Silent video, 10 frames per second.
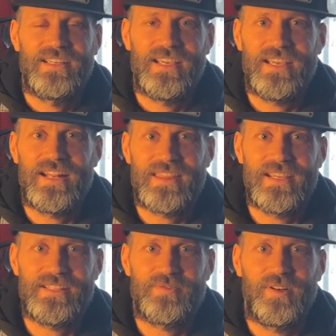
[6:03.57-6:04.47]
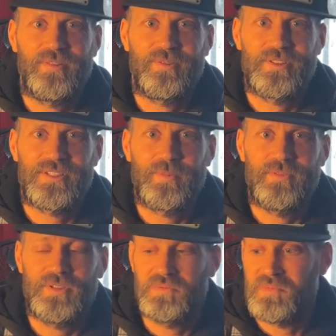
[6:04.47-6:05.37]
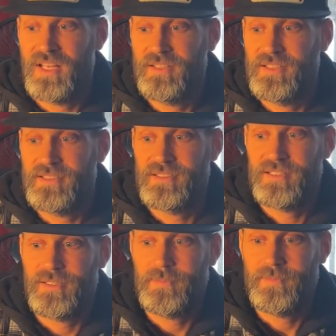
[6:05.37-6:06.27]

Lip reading: and I think it's fun for some of you at least to